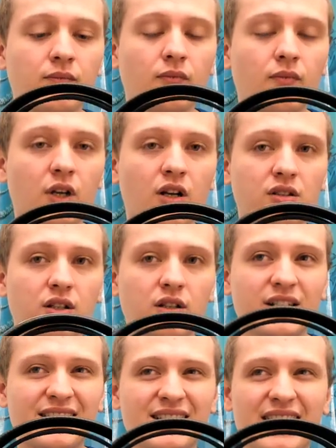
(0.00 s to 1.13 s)
because at least
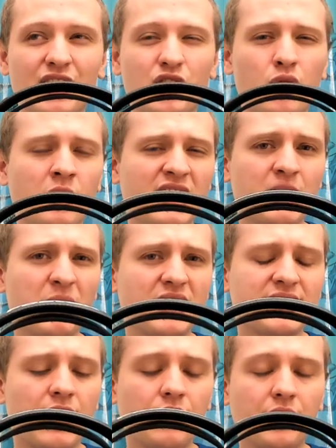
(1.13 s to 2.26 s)
it's not too anemic
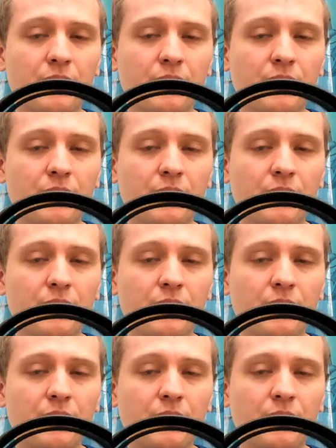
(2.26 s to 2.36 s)
sounding.